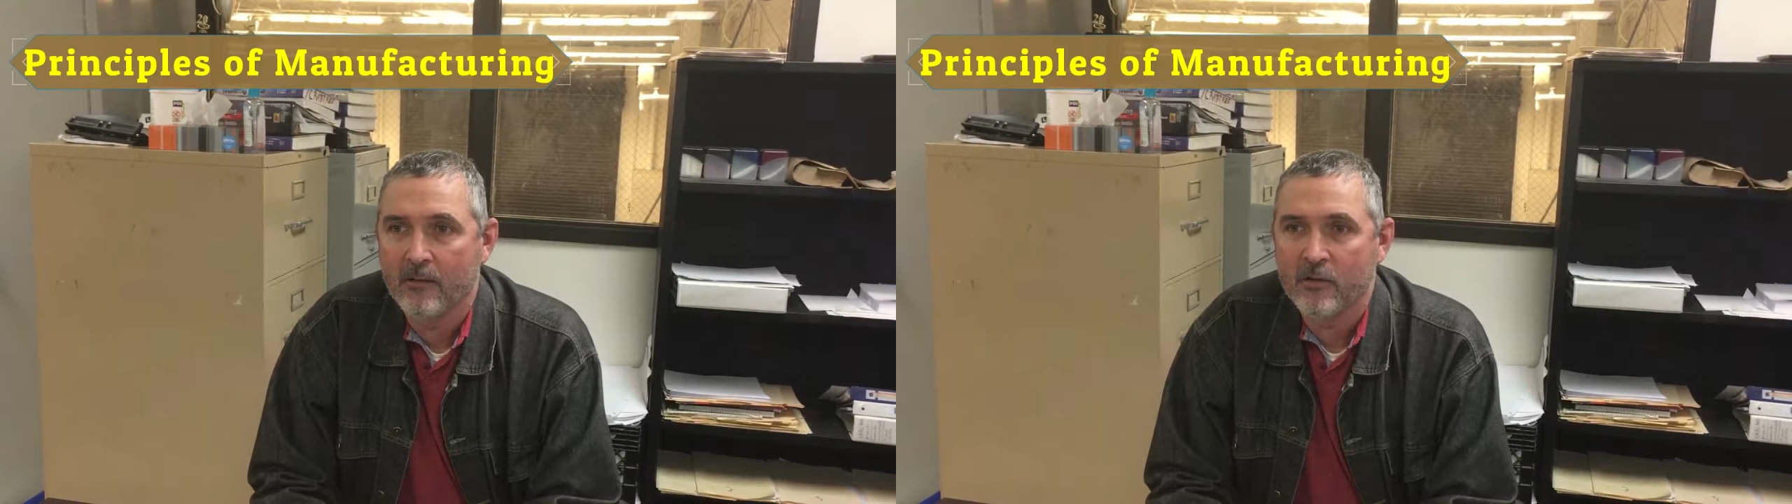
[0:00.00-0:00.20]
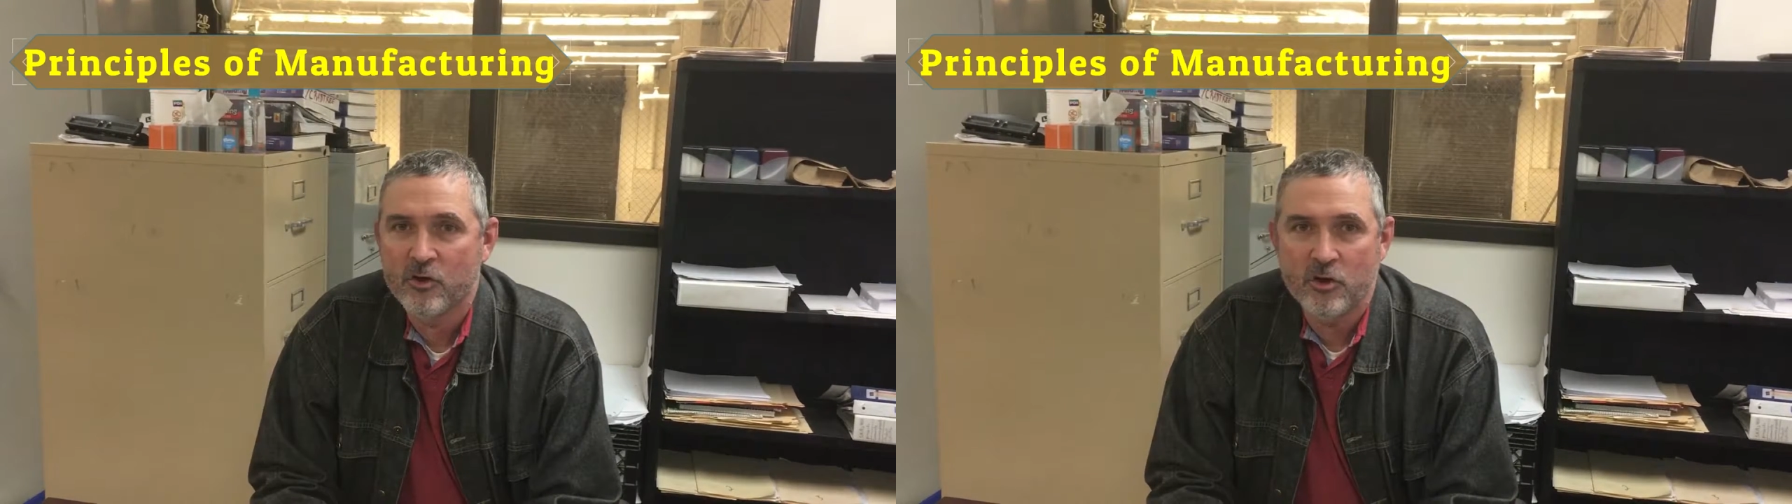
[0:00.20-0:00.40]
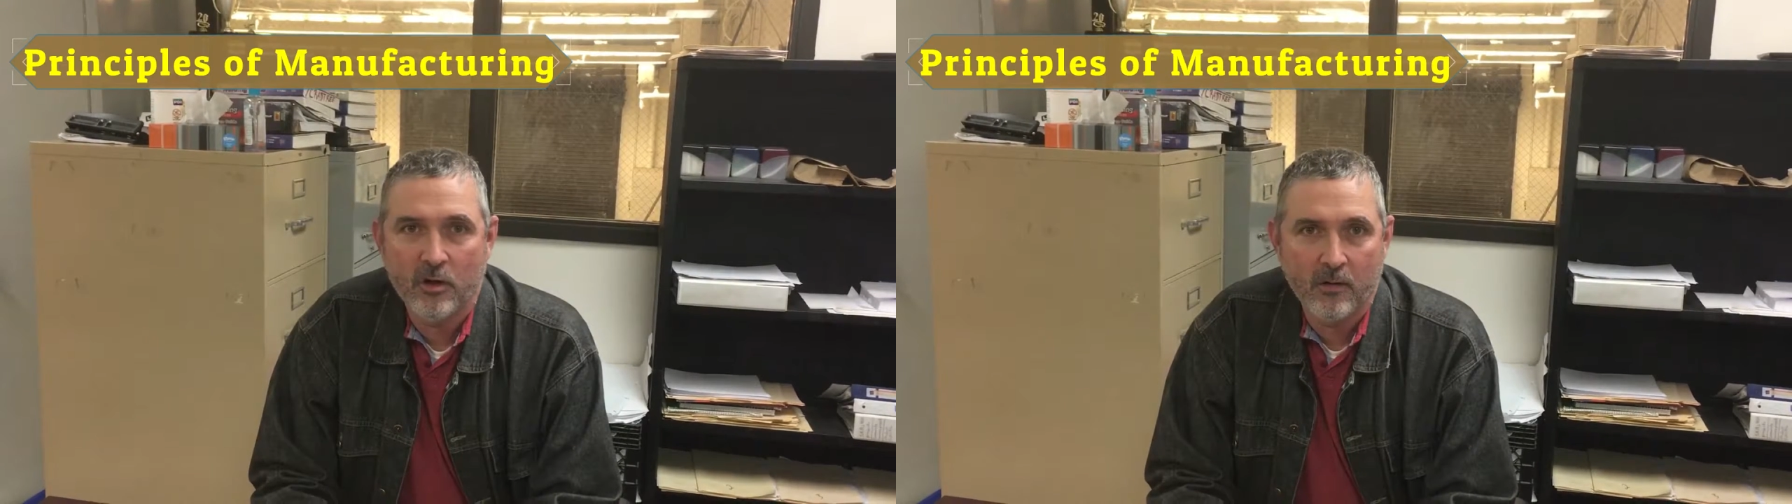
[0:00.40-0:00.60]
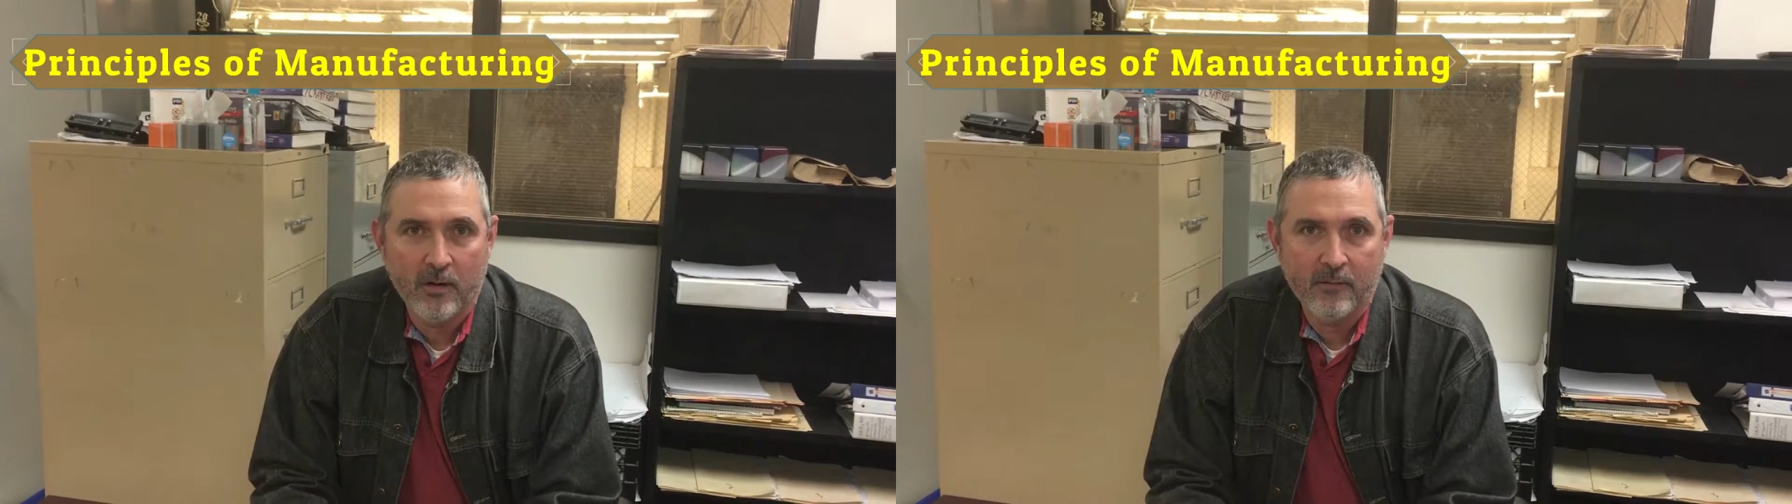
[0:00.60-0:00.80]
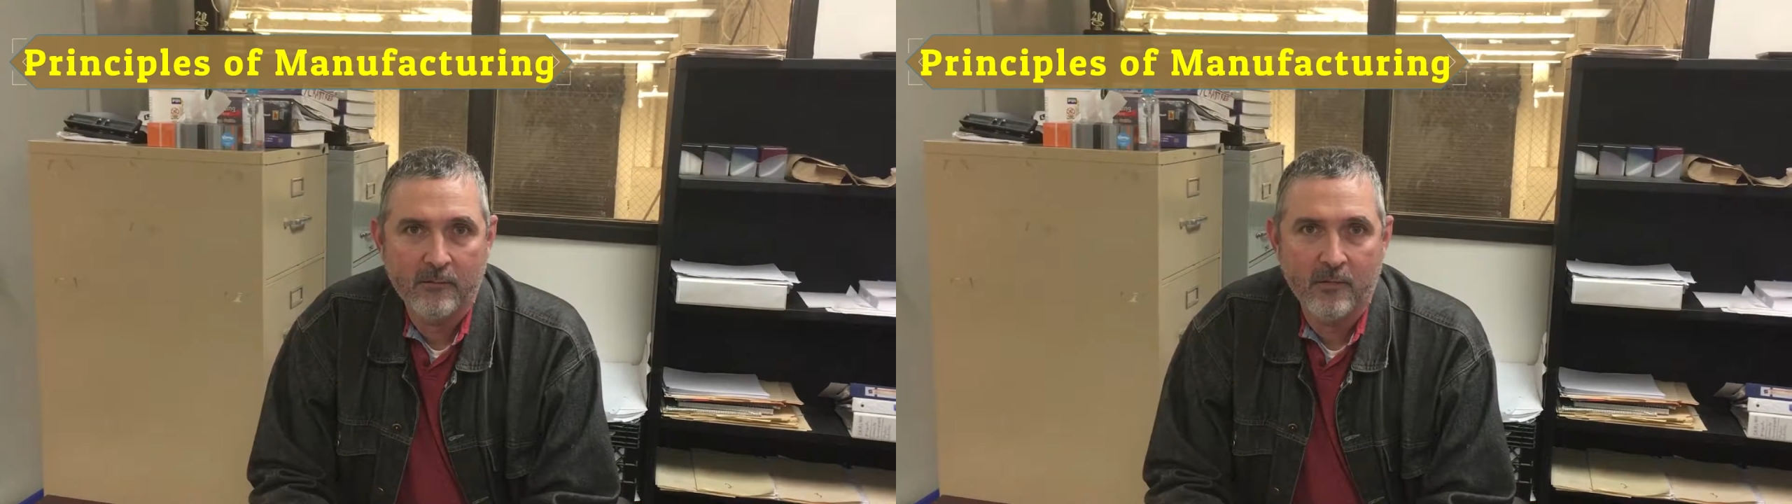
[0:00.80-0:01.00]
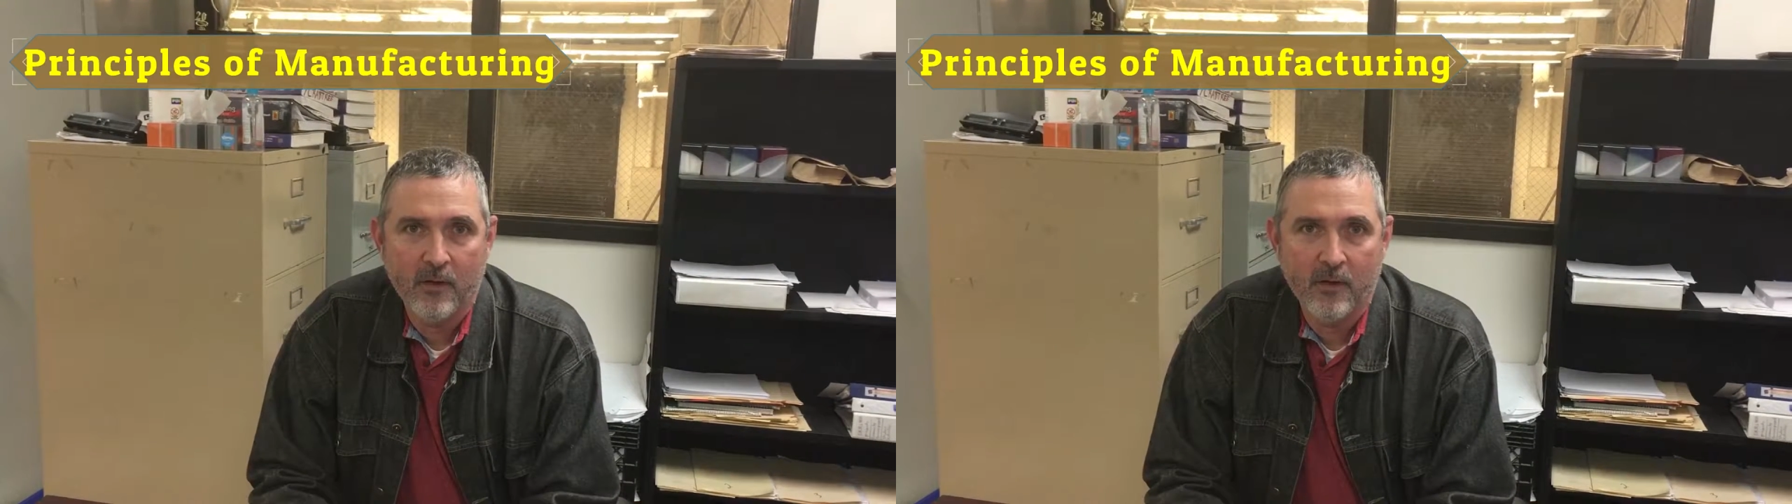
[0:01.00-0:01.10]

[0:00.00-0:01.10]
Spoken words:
shearing,